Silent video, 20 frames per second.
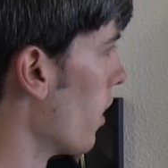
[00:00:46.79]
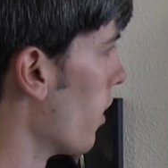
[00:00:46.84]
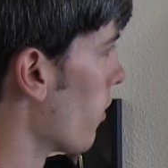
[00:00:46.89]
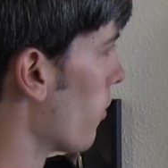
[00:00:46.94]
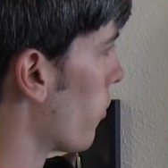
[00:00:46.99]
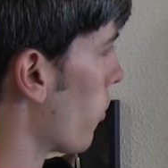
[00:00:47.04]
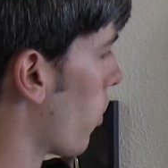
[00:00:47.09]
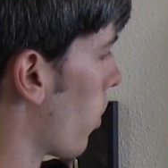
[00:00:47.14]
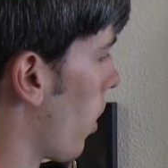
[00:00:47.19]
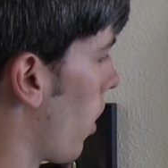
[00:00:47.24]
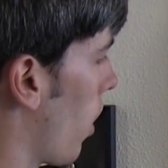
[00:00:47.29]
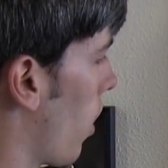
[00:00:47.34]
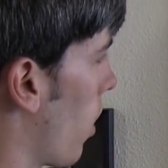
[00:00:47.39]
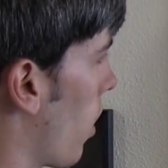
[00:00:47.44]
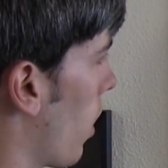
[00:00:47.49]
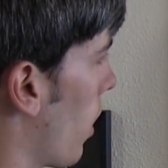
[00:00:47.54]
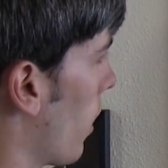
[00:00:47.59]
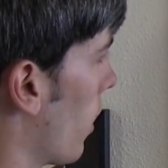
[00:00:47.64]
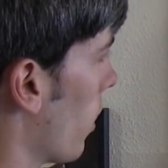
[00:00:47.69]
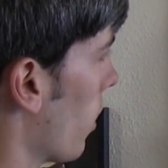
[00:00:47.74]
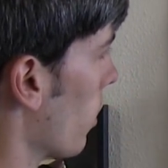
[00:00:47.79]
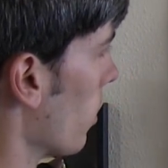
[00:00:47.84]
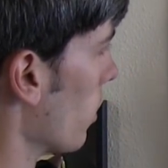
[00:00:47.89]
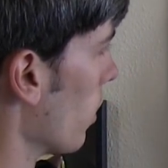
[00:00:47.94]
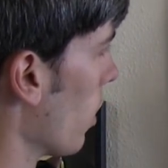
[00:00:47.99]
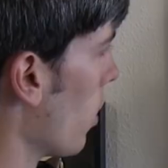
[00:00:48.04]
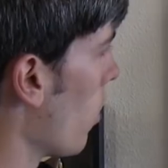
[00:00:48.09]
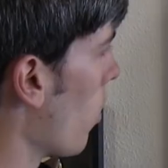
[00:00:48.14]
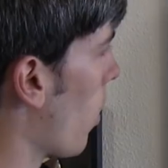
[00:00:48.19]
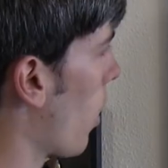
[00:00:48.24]
For our
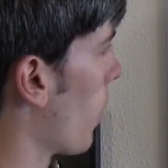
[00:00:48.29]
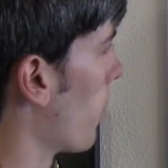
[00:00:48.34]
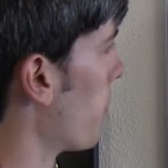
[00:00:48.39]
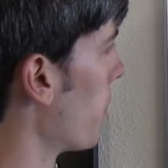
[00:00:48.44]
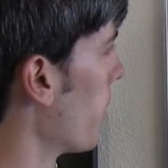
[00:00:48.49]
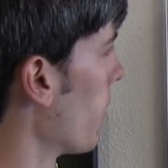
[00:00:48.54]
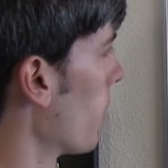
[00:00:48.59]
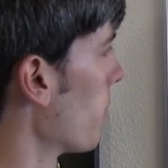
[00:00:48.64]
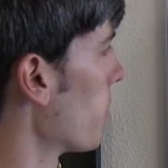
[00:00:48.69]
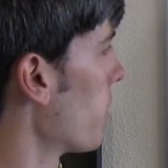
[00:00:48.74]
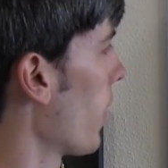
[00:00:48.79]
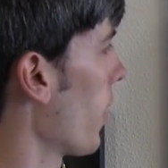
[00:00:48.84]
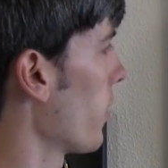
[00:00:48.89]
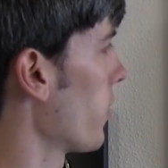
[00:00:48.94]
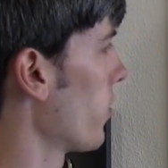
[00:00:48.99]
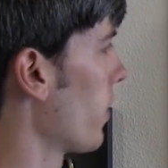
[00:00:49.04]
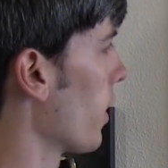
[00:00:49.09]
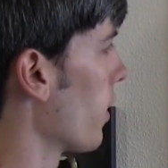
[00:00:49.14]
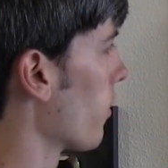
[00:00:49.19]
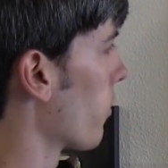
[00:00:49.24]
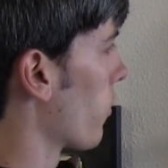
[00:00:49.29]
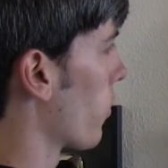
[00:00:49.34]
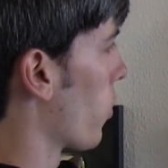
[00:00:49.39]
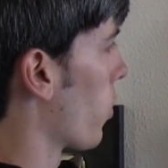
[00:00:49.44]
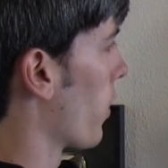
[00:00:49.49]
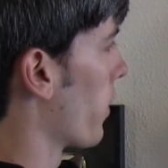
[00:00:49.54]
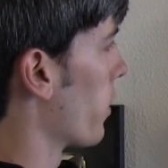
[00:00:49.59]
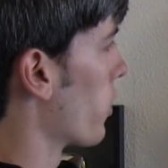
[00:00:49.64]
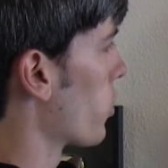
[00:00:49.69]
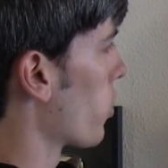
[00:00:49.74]
low RPM testing
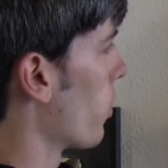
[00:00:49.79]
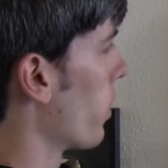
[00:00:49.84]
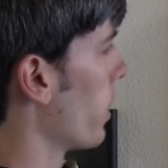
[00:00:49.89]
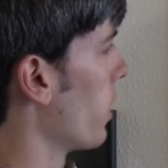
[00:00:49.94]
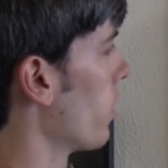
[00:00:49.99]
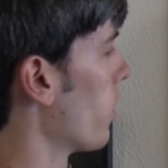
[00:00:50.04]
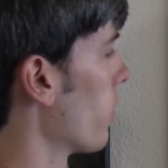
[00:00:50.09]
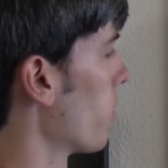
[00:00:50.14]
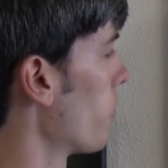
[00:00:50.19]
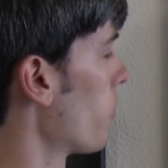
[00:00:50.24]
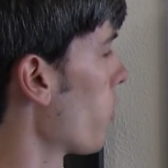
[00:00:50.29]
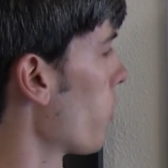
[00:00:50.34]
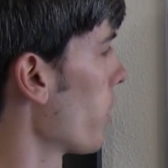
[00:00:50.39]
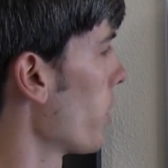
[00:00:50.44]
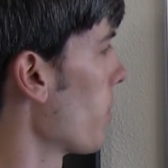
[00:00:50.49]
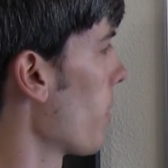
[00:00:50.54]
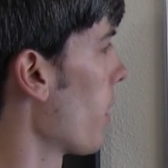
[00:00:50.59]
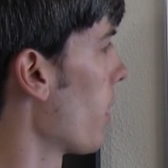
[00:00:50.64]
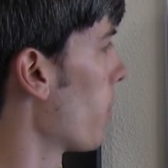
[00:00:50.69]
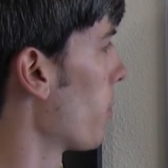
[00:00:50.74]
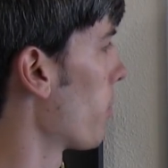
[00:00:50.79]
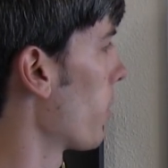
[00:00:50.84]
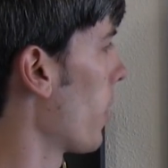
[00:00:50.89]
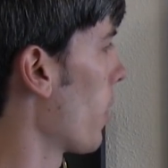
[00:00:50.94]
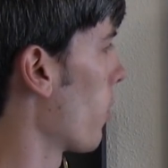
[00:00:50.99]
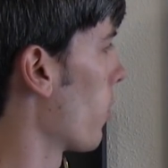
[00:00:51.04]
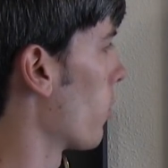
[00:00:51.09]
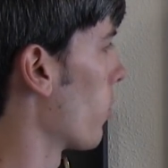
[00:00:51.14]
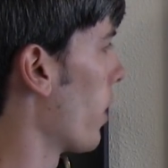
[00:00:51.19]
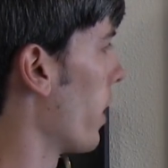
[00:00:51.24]
for the 20 to 40 mile per
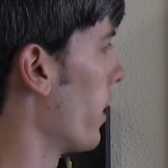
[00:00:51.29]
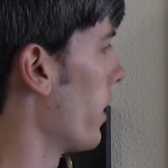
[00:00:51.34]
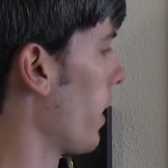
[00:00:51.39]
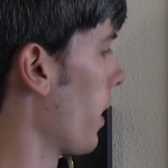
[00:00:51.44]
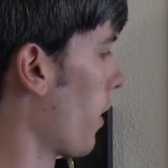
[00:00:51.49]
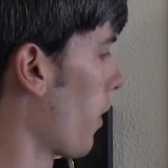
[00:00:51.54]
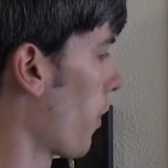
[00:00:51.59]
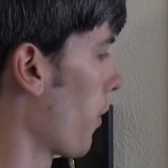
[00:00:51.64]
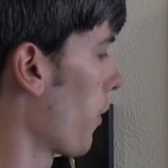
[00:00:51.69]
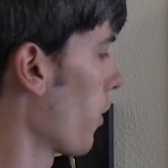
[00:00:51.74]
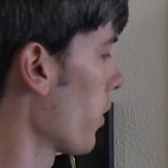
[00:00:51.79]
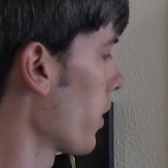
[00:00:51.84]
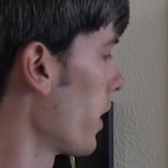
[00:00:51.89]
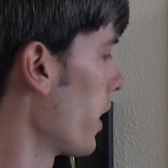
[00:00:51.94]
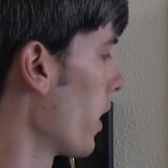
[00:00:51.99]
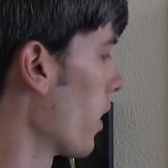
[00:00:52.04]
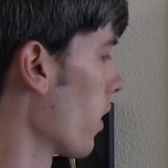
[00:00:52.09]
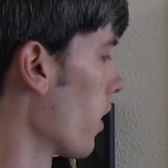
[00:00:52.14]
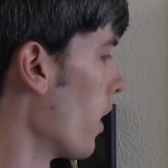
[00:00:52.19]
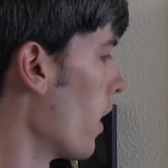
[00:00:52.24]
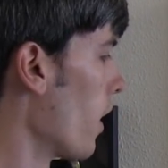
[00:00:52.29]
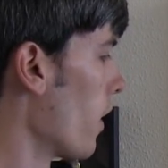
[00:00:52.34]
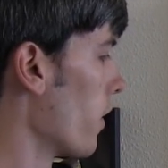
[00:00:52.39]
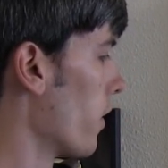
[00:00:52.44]
hour run in third gear,